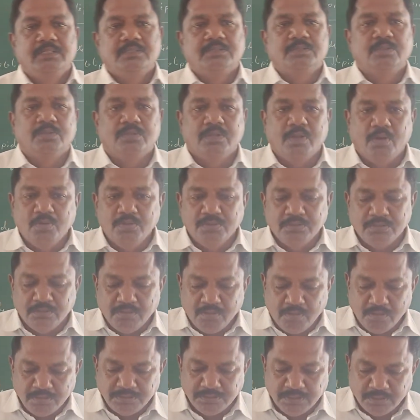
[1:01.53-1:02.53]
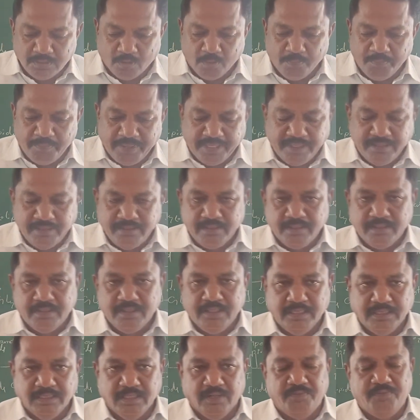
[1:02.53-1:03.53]
So now last
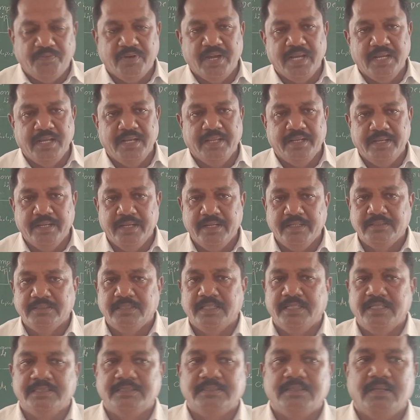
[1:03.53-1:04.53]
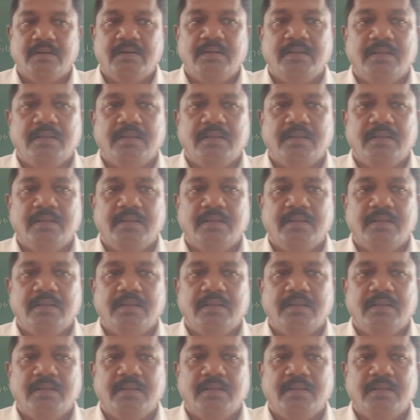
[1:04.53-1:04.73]
topic in the final area, that is the